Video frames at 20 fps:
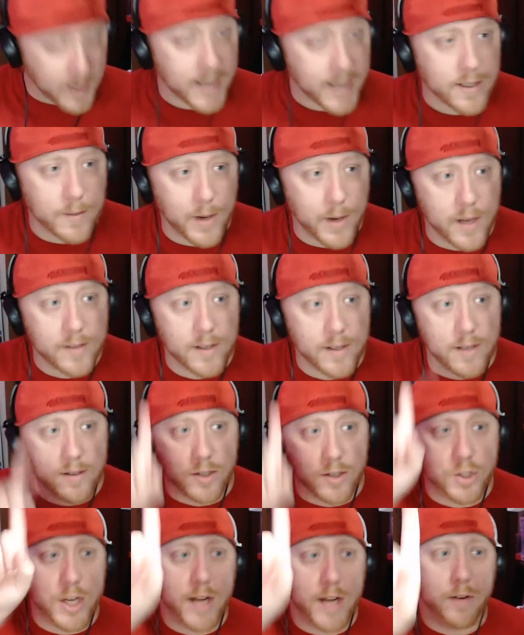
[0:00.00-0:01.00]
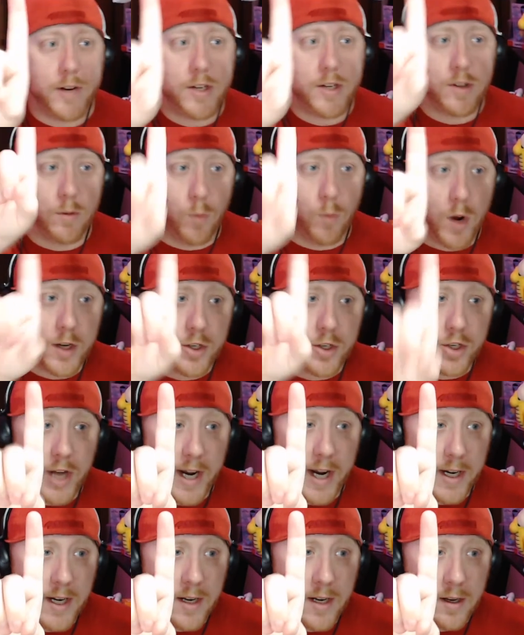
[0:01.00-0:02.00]
Electabuzz is a Generation 1
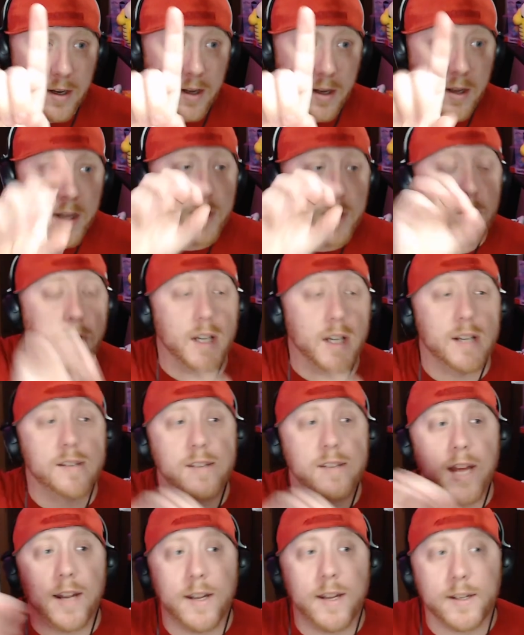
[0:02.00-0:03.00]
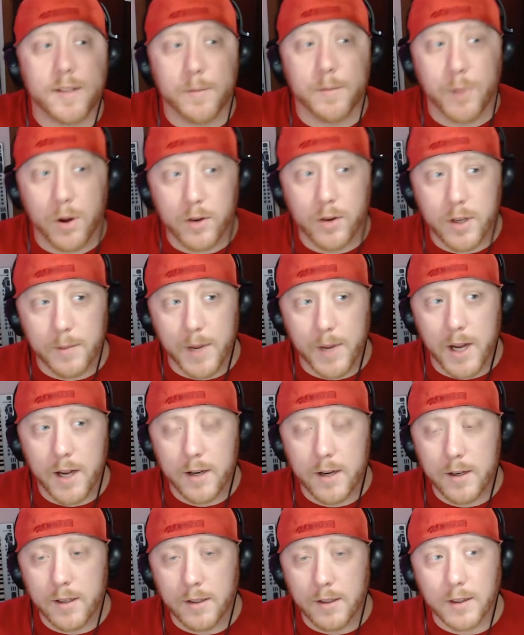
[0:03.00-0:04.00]
Shiny, is we're going to send it to
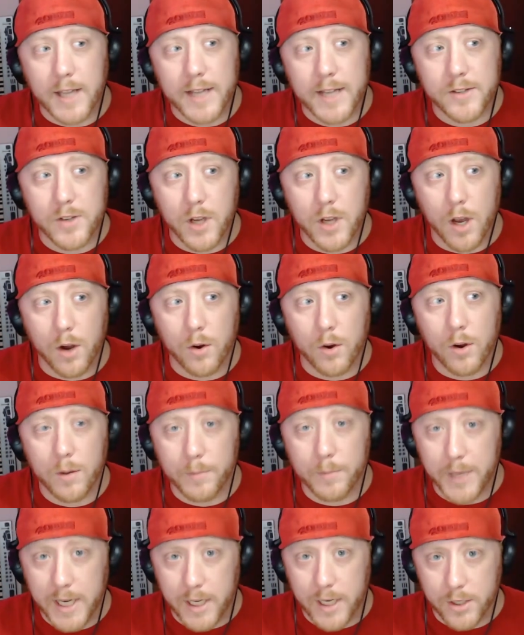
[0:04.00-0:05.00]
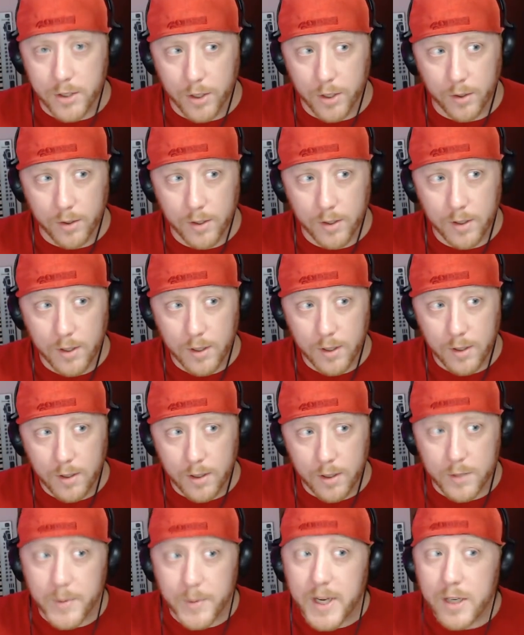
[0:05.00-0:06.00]
Pokemon Let's Go Pikachu.
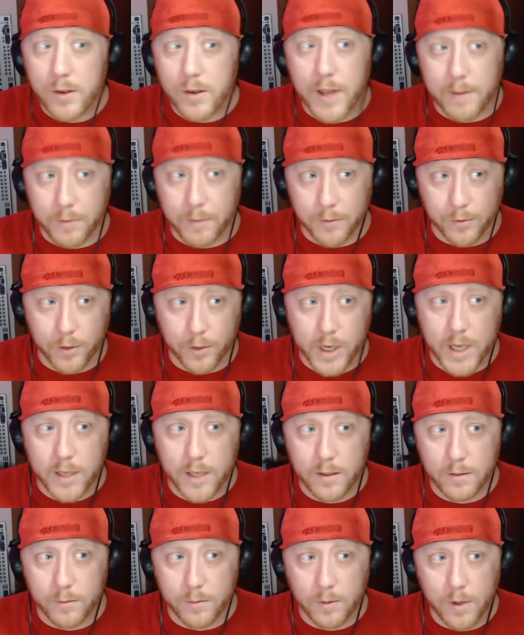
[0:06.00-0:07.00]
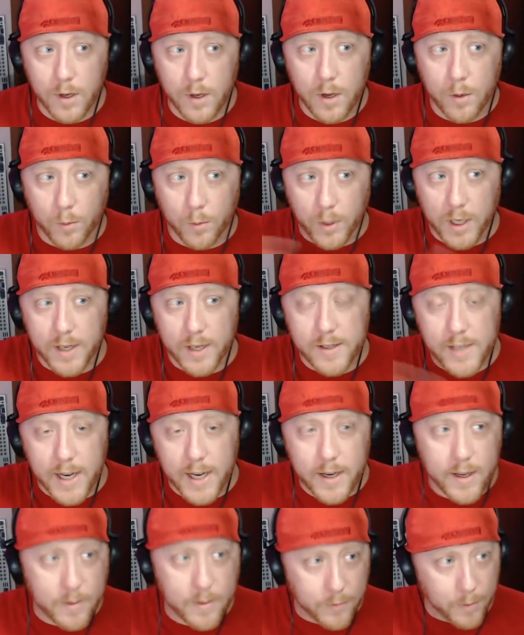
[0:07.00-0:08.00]
Because we can do that for free. We're going to
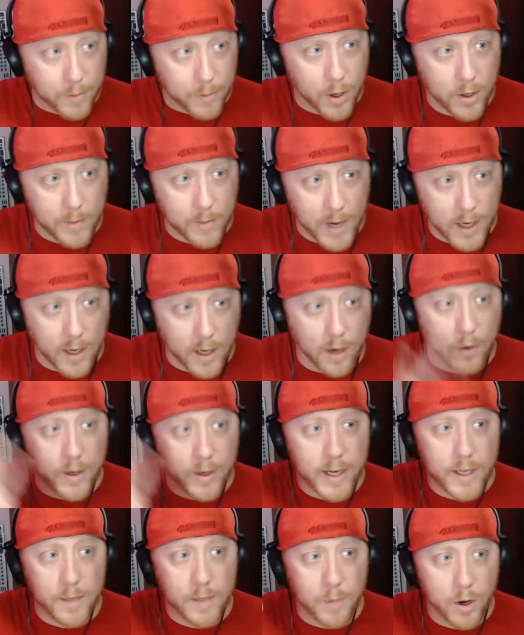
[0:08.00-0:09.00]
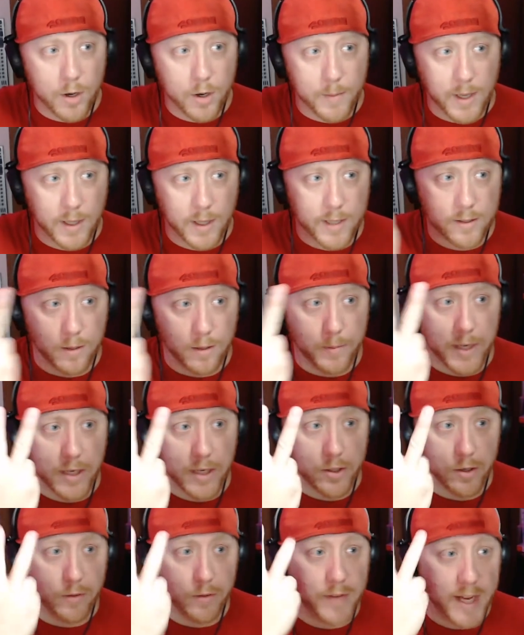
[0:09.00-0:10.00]
send it from Pokemon Go into Pokemon Let's Go
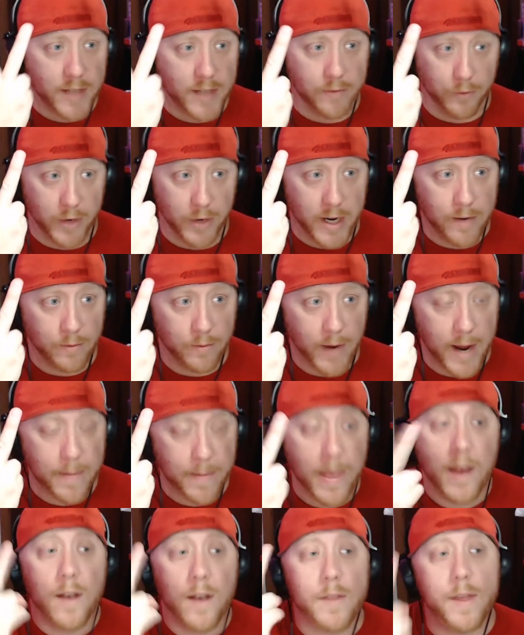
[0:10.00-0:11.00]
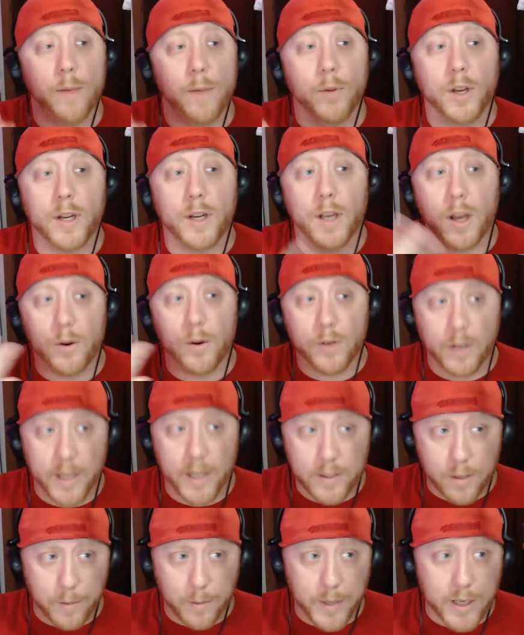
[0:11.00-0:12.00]
Pikachu. That's free, right? Then we're going to go into
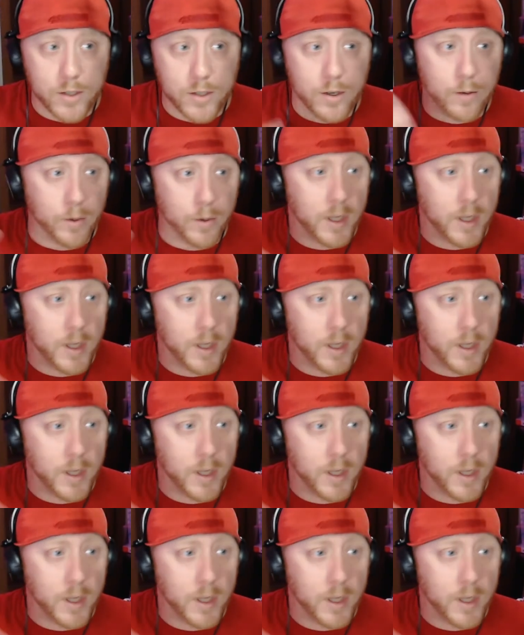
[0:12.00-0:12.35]
Let's Go Pikachu.